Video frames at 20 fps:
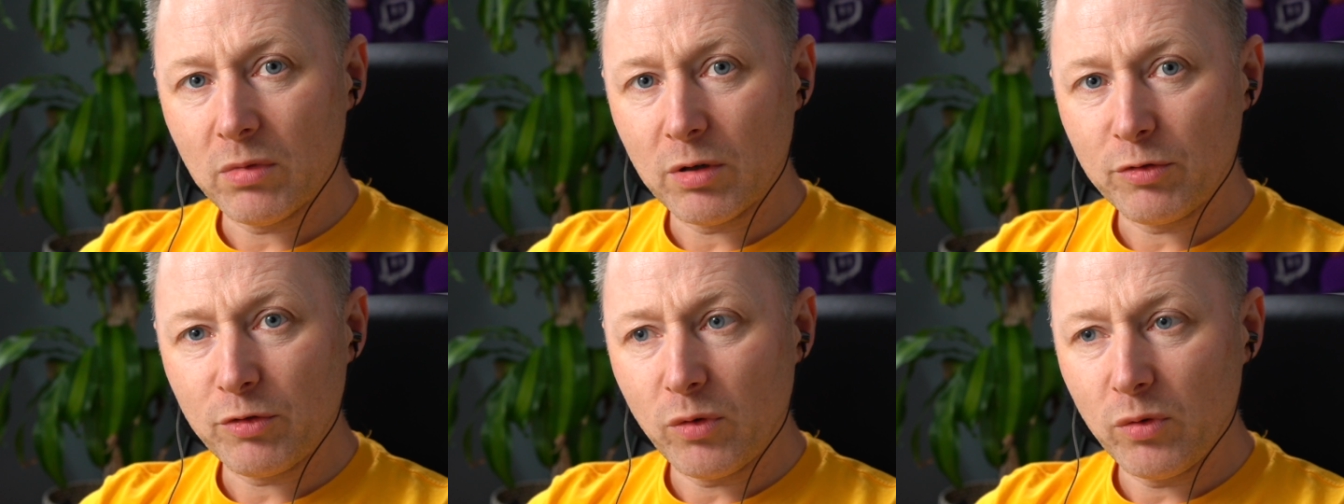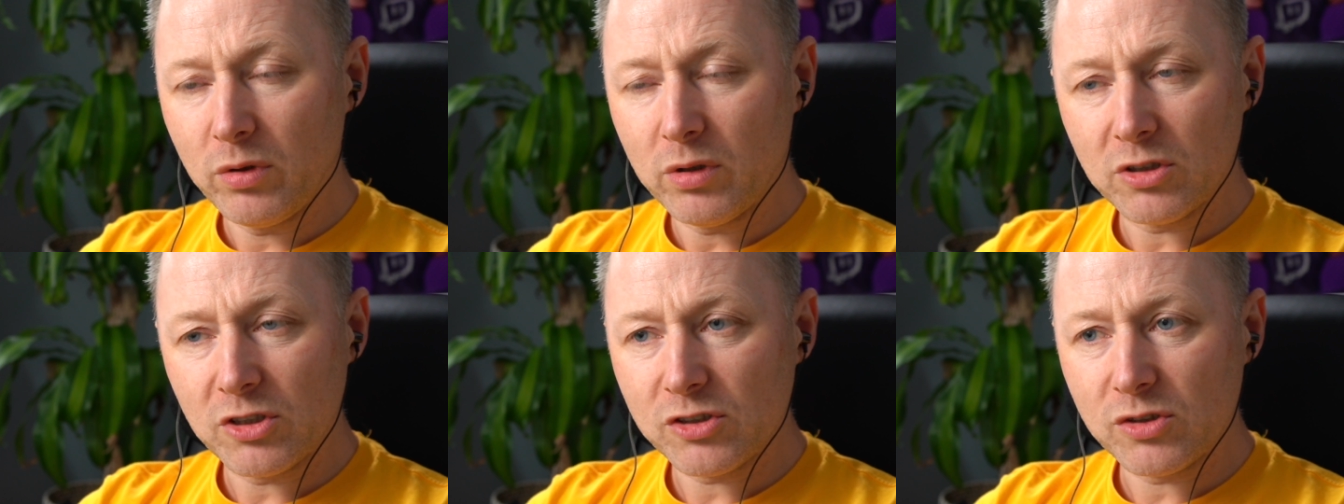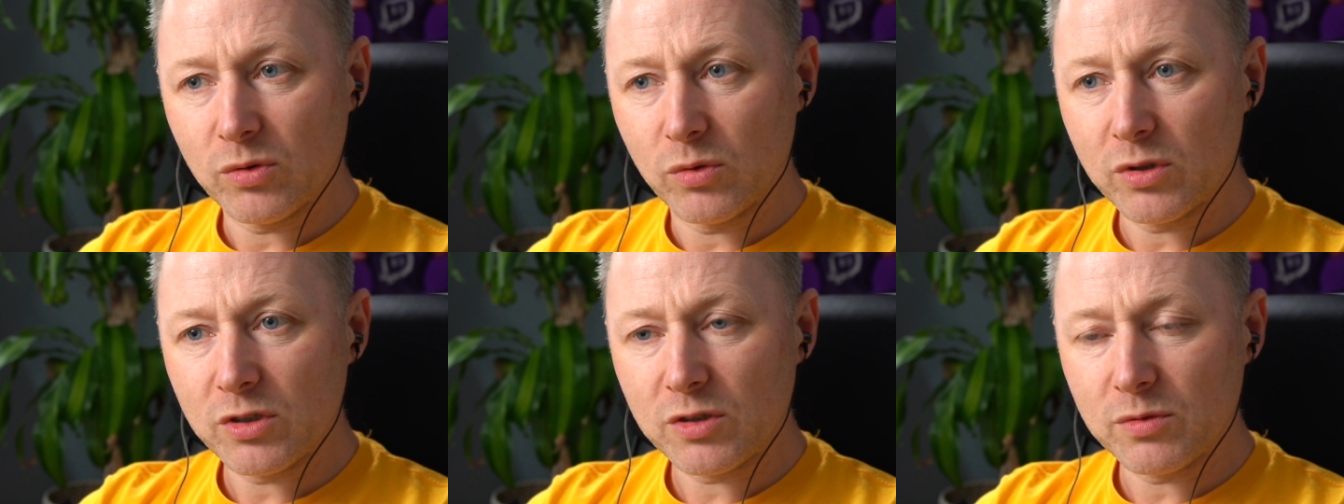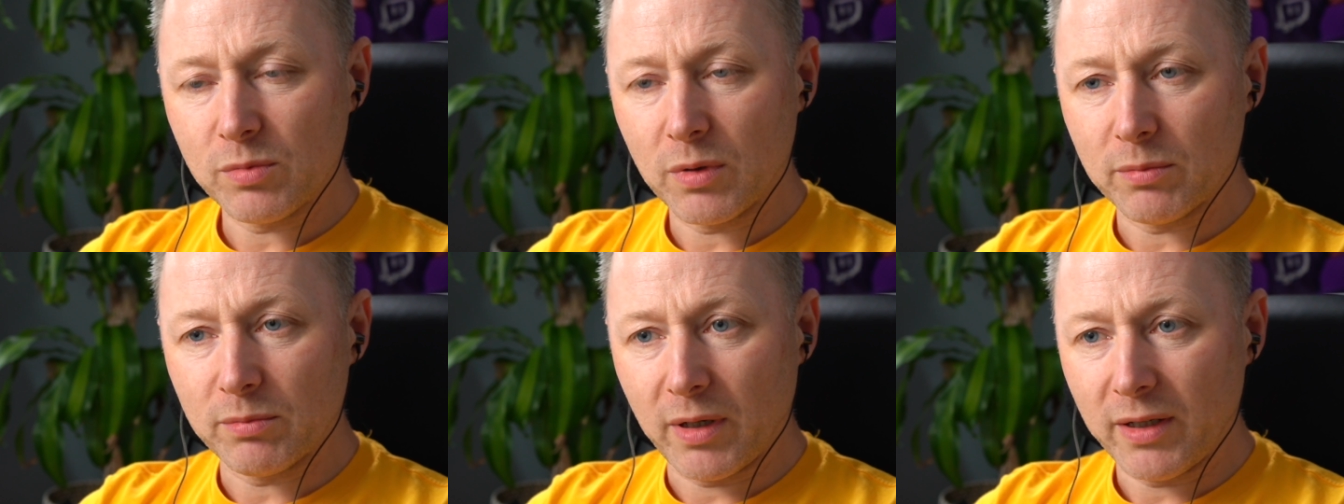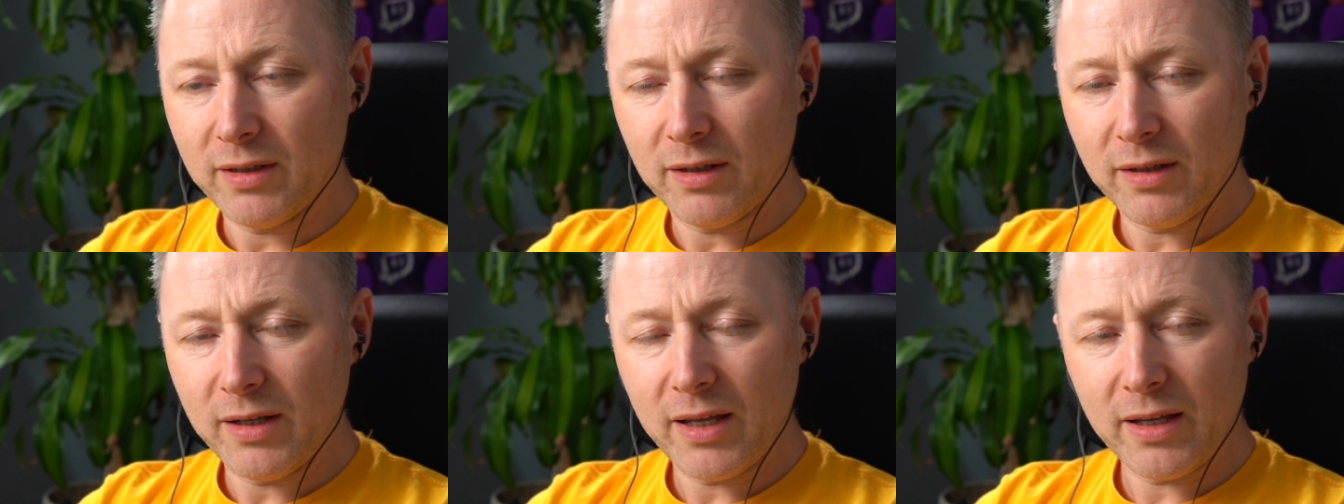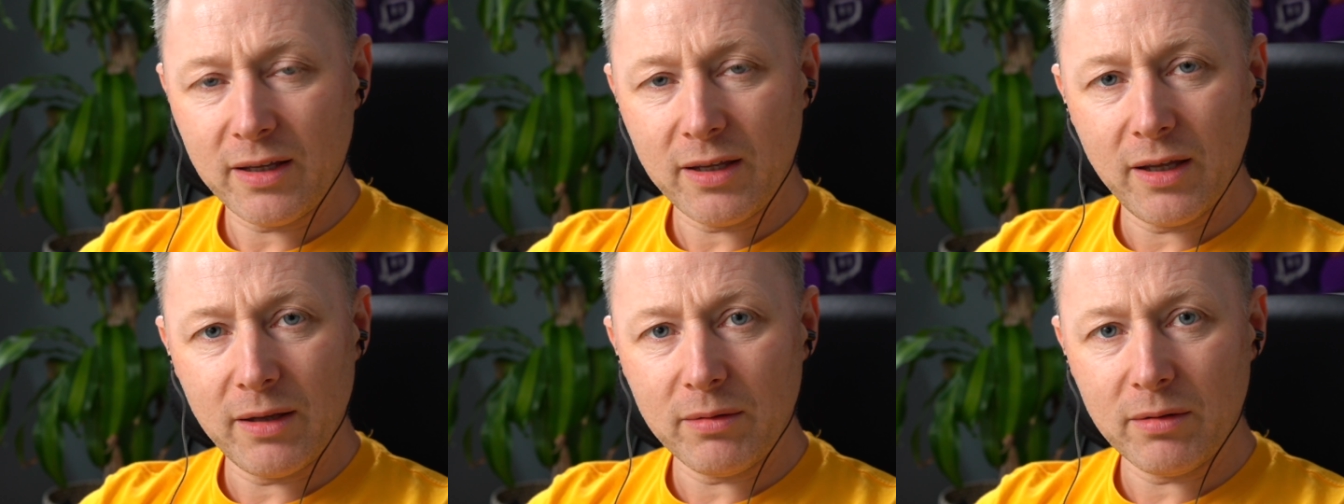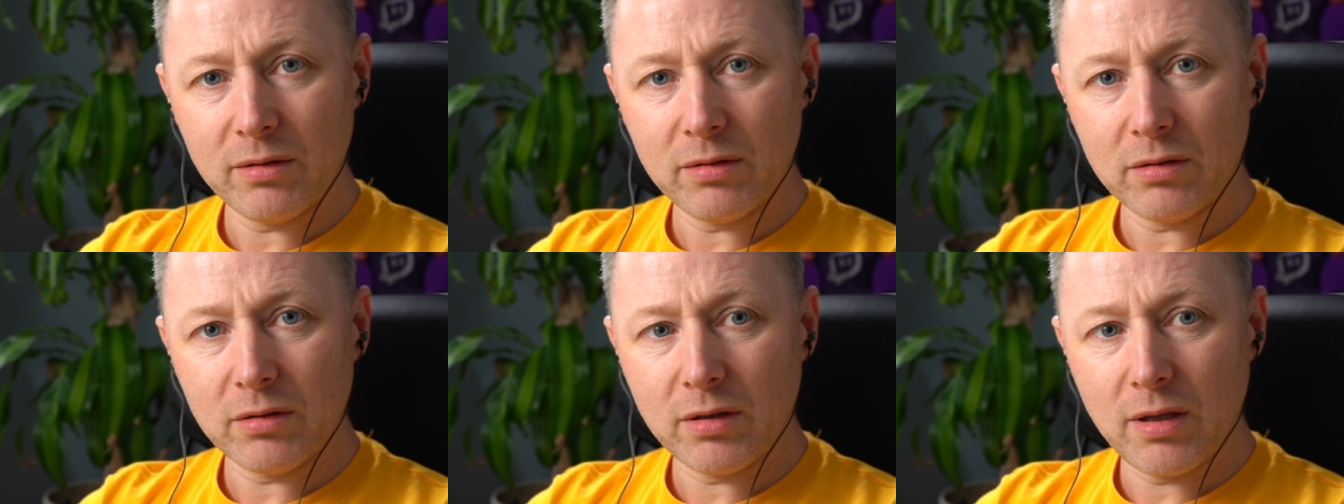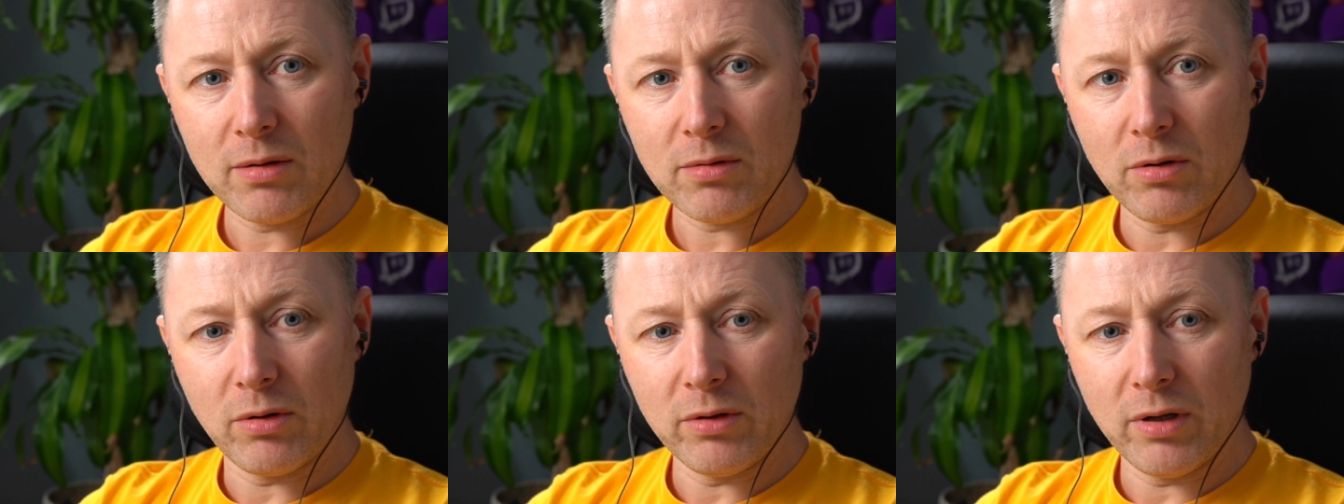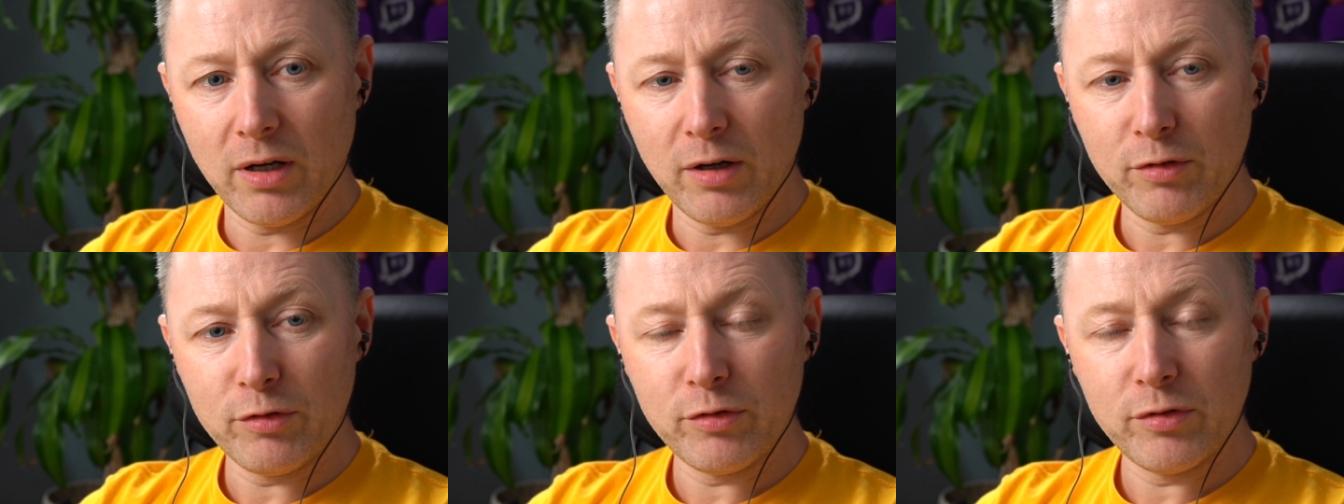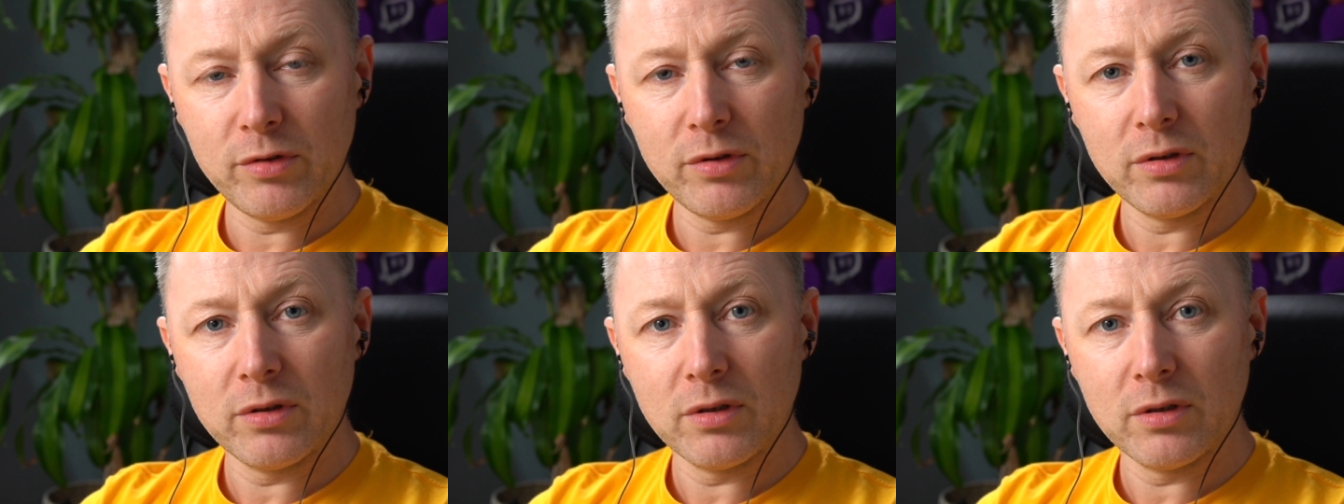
phone just noticed that my internet kept kept going off.